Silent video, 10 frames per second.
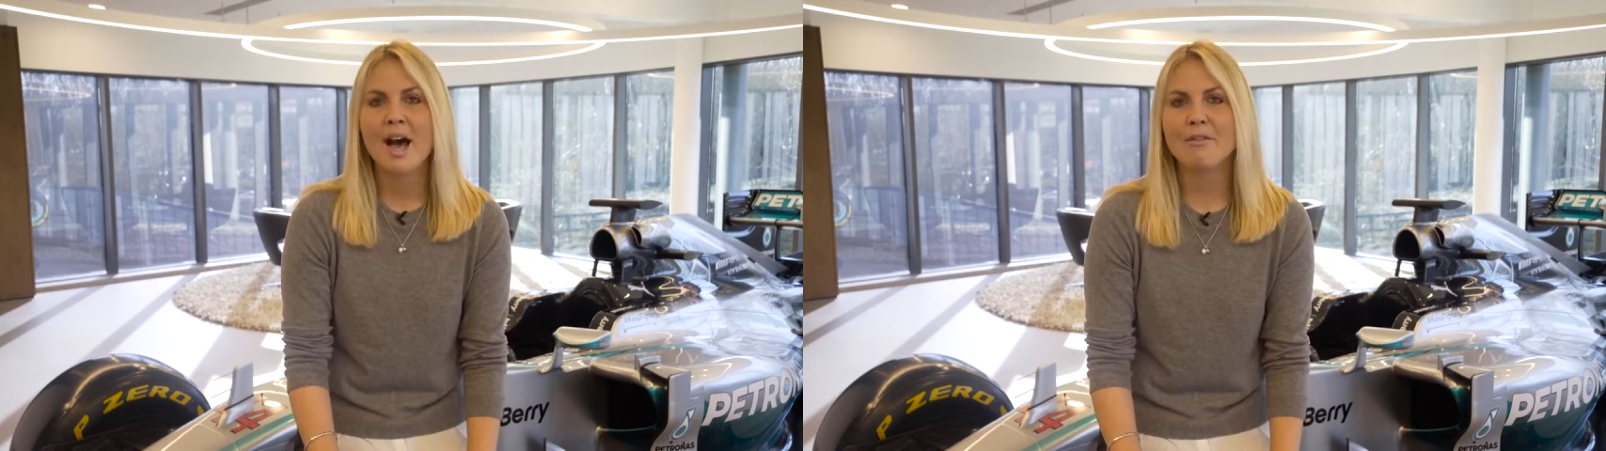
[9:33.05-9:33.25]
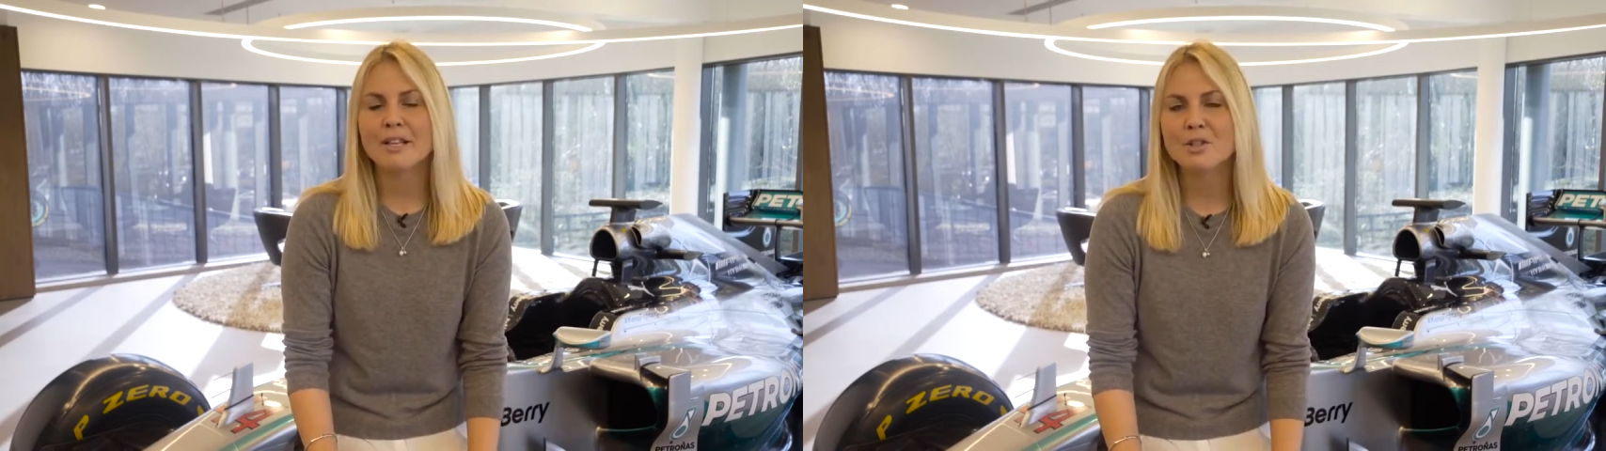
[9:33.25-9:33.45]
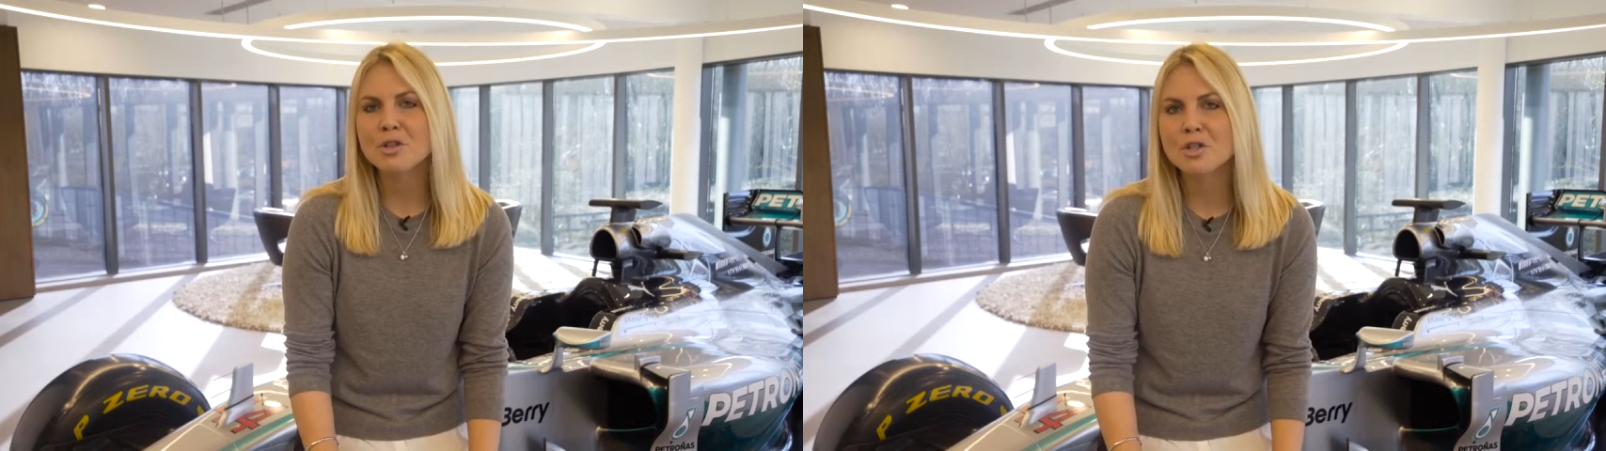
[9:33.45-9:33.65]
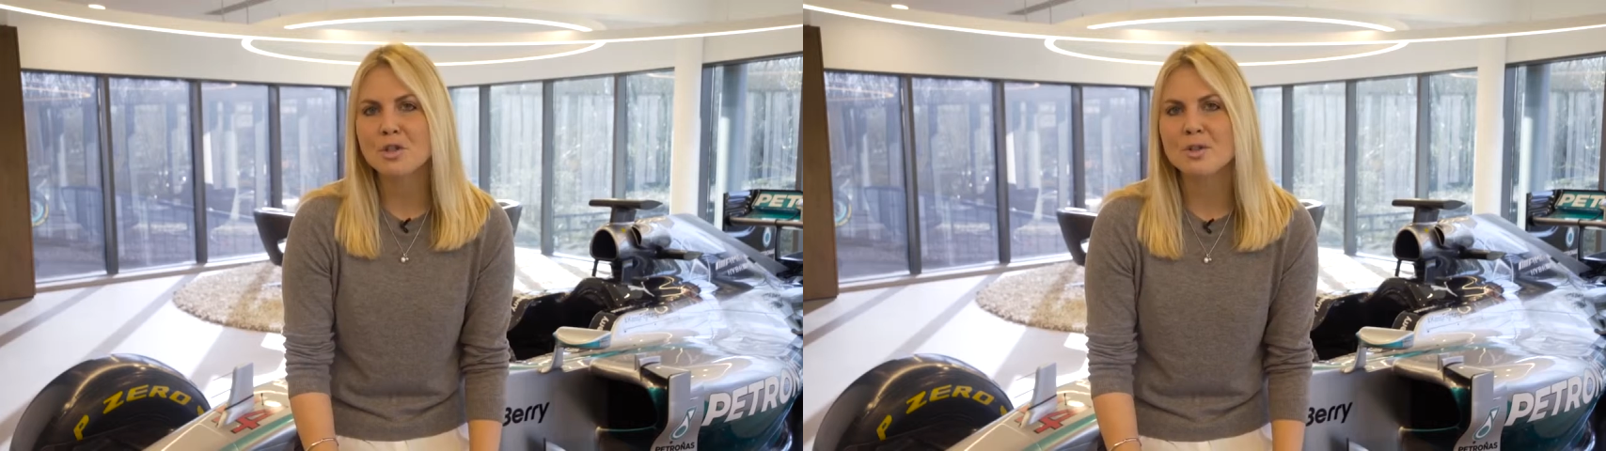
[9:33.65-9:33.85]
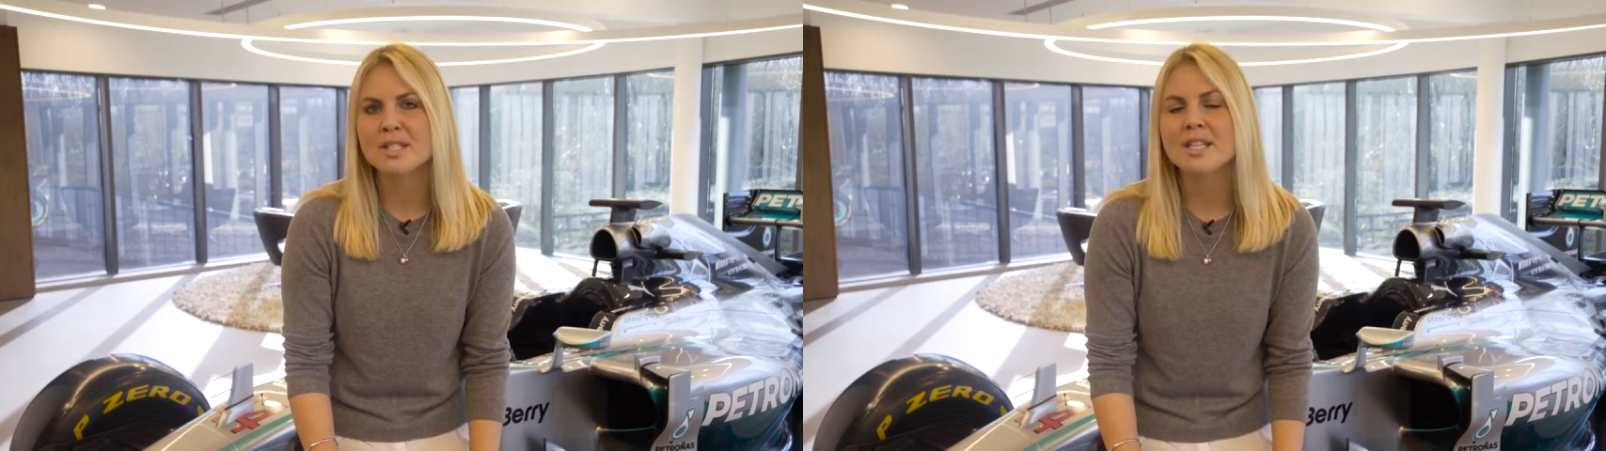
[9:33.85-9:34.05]
have
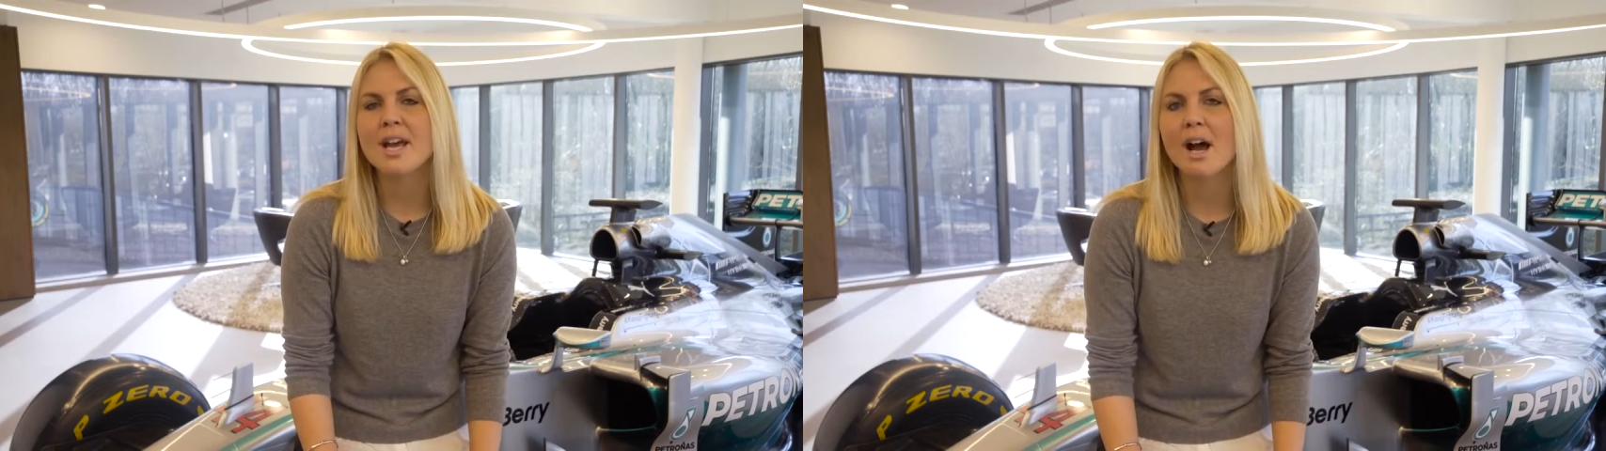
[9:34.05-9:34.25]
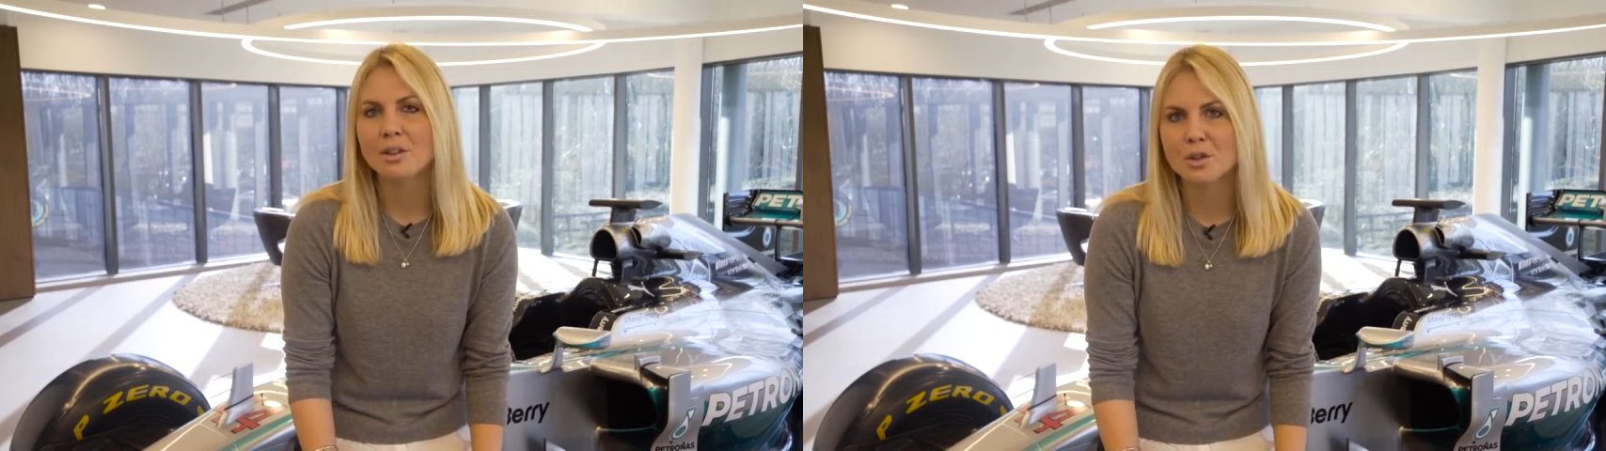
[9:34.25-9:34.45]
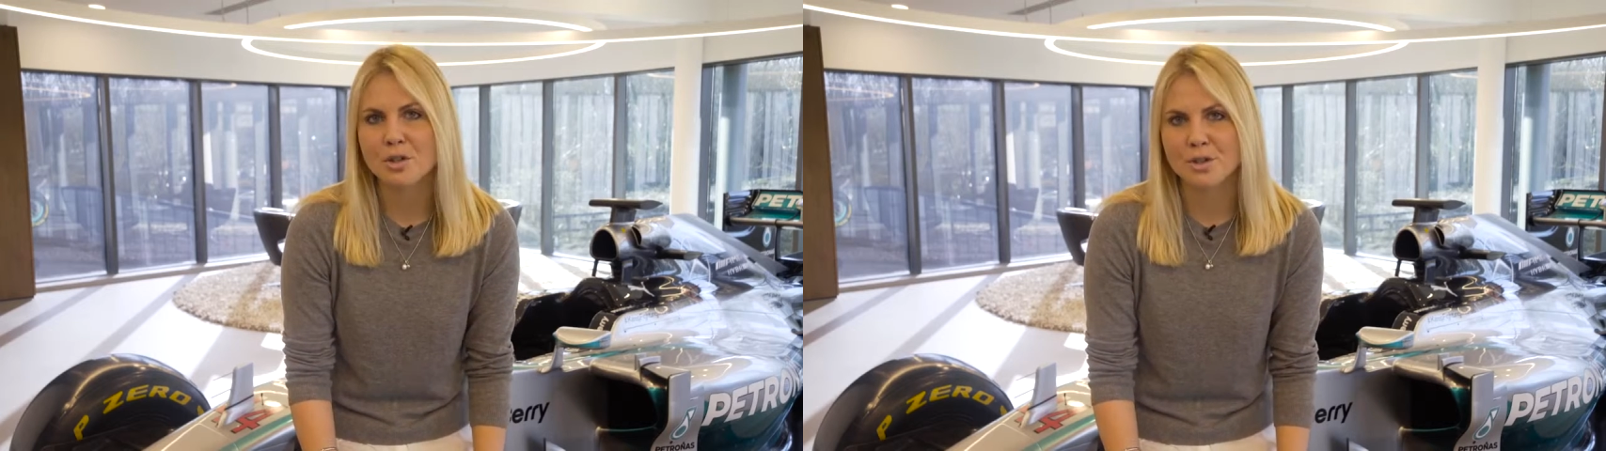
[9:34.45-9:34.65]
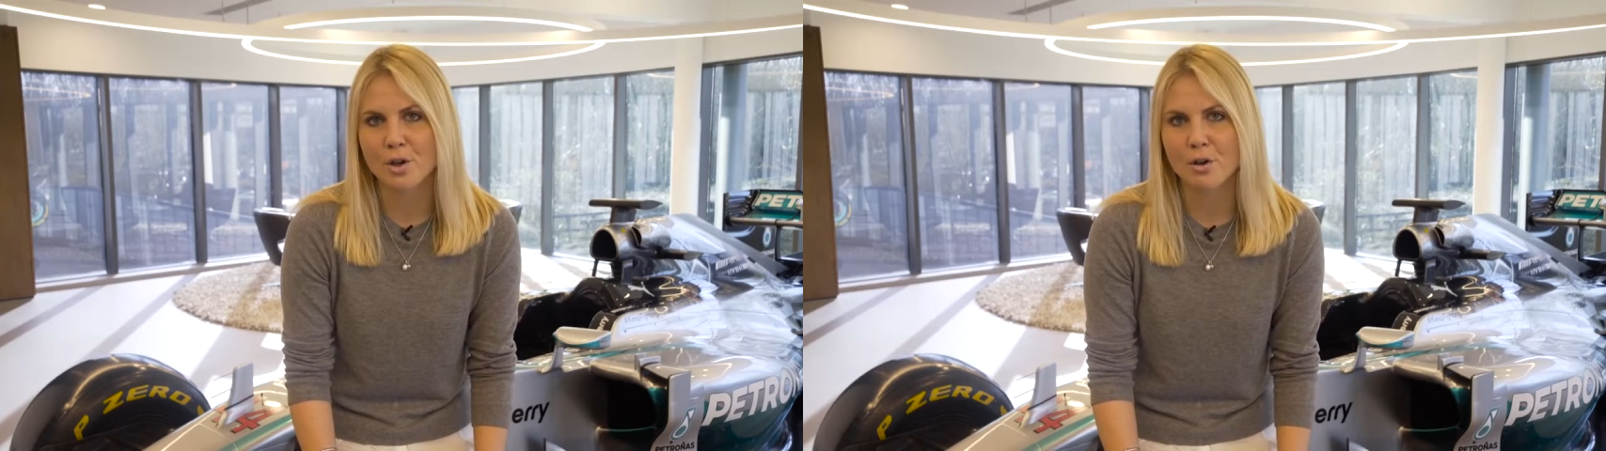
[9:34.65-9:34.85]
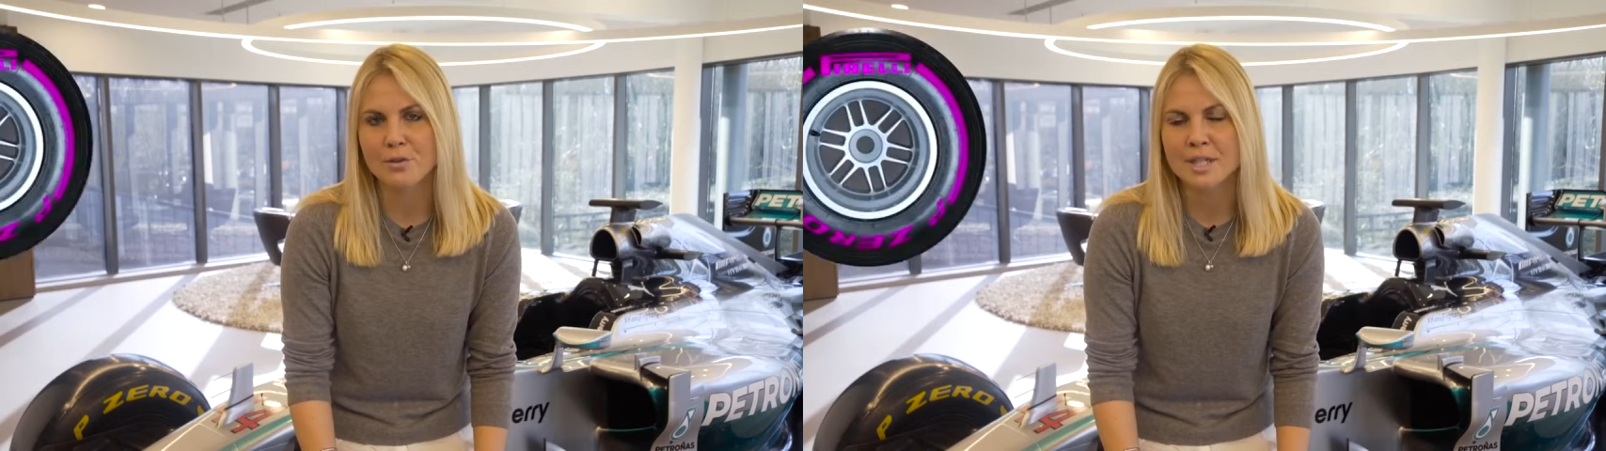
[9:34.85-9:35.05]
introduced the Ultra
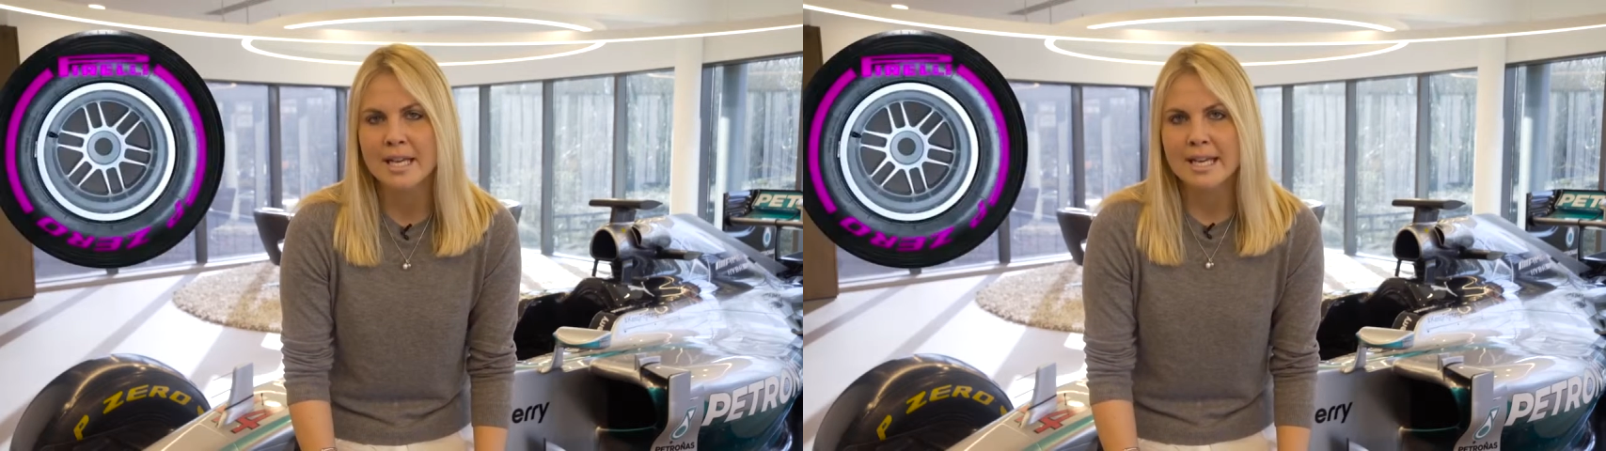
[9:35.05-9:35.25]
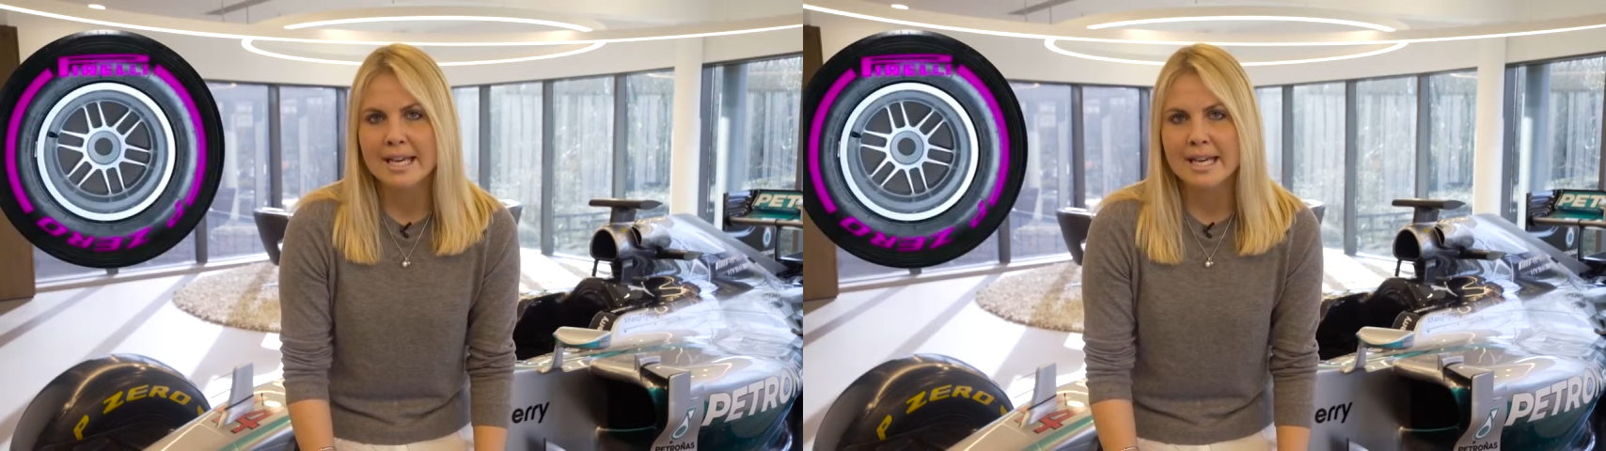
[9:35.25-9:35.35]
Soft.